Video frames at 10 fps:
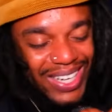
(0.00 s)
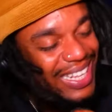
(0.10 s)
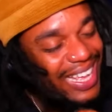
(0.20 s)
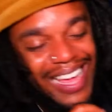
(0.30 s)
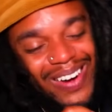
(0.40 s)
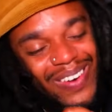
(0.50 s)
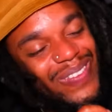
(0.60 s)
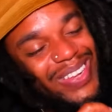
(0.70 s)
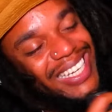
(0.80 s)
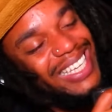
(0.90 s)
I don't
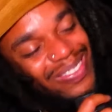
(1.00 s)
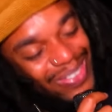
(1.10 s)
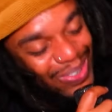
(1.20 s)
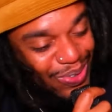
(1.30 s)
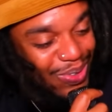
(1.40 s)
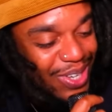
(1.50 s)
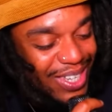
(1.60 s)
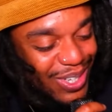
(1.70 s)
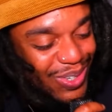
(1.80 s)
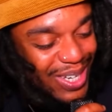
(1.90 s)
believe you.
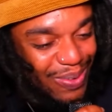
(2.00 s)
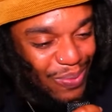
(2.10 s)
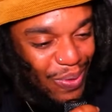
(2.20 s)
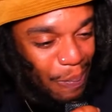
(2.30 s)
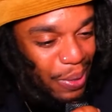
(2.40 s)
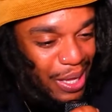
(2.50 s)
You need more people.